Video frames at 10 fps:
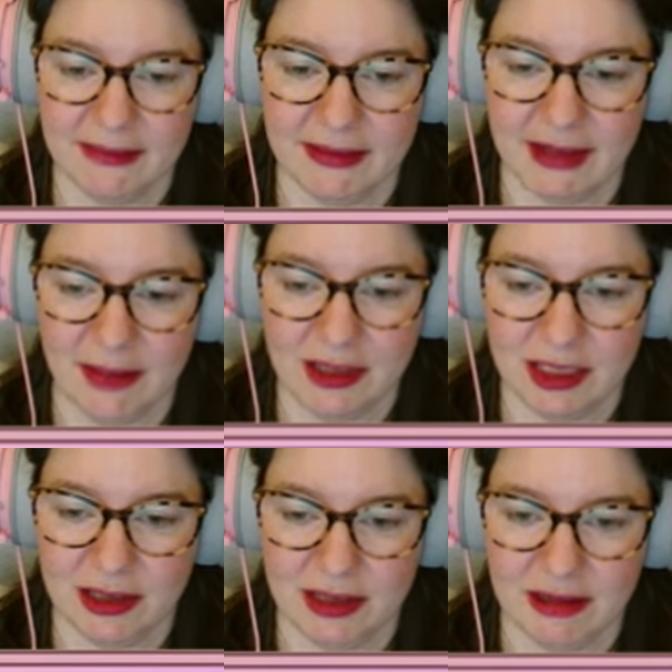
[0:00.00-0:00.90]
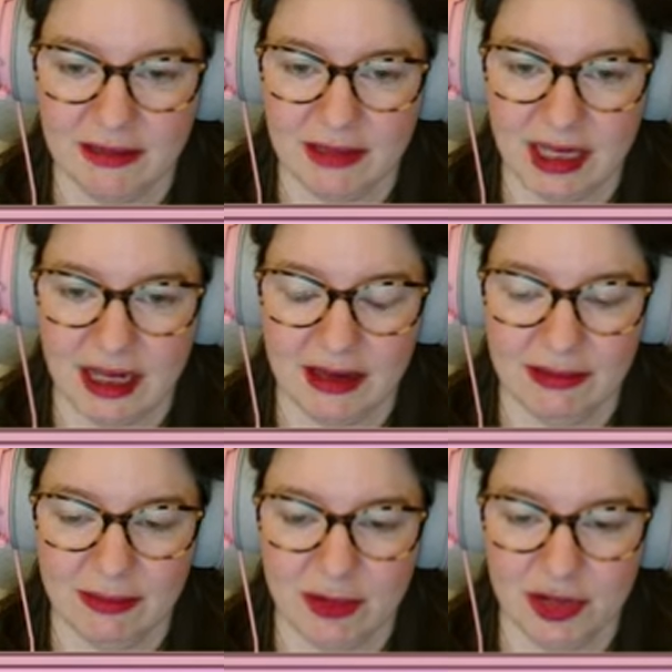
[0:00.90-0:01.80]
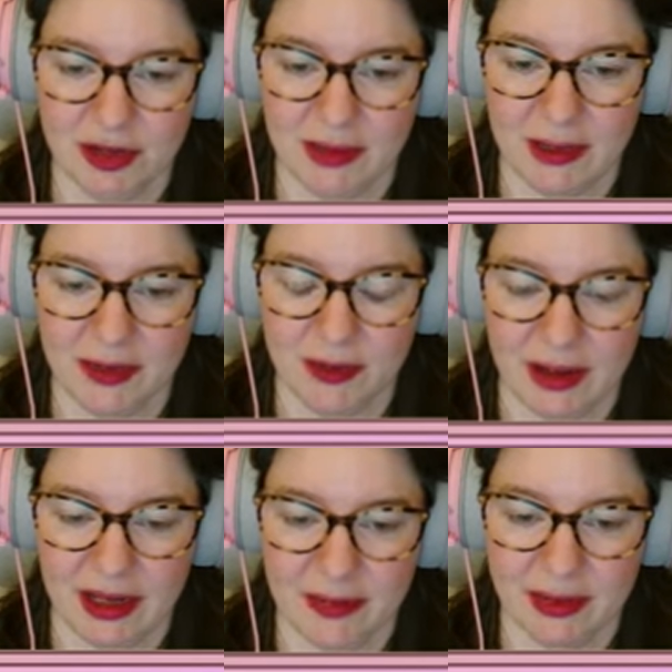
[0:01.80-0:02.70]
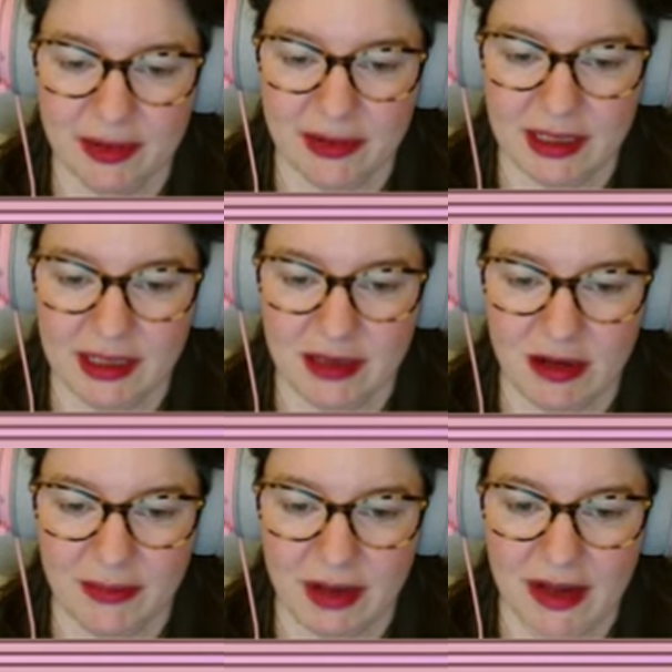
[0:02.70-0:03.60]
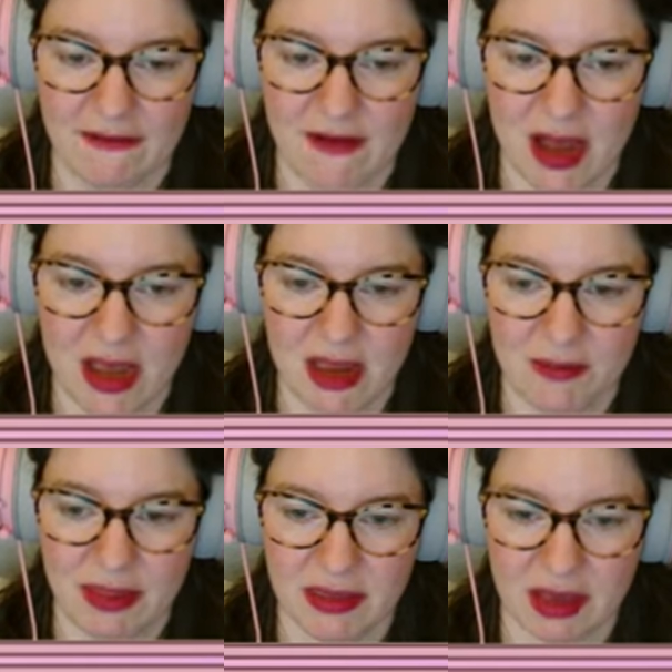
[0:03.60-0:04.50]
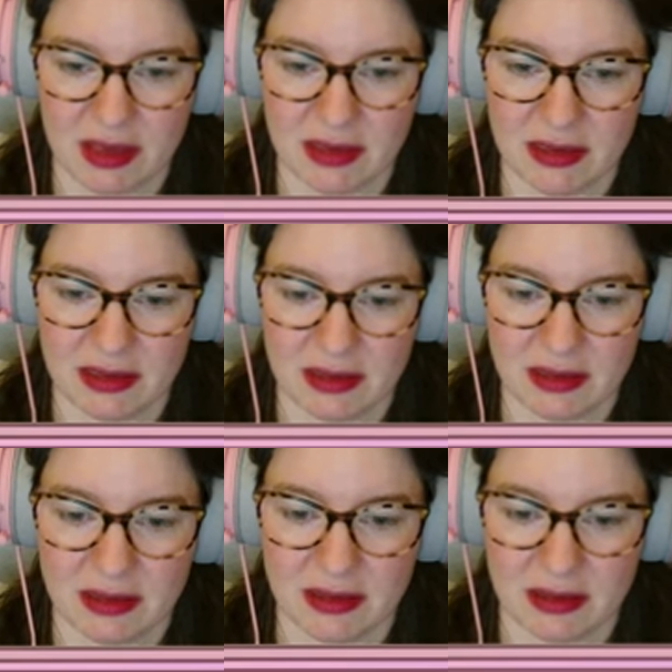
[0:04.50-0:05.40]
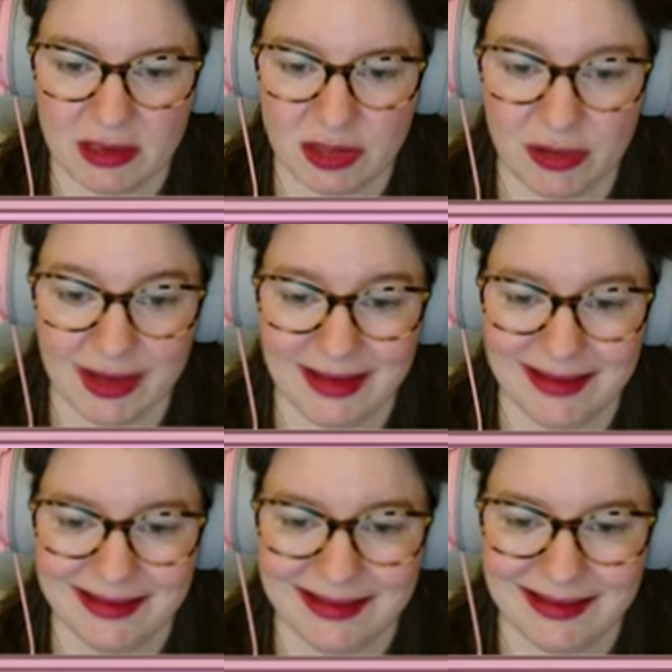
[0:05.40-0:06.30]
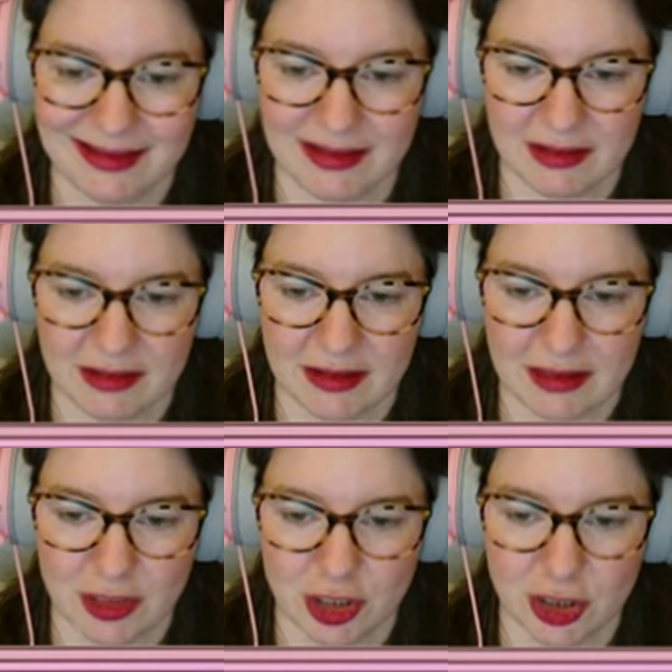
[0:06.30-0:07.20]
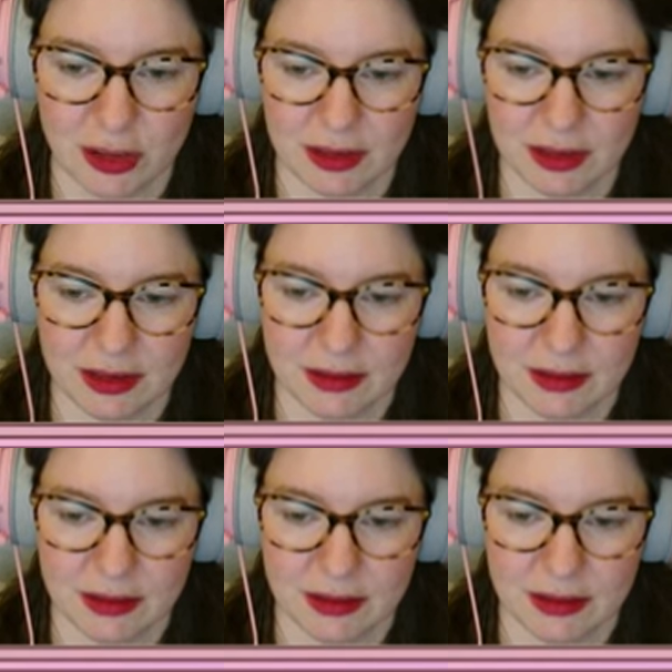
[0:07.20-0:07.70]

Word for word: Happy to, yeah, watch other people play, but it's not my vibe. Thanks. Sorry. Soz.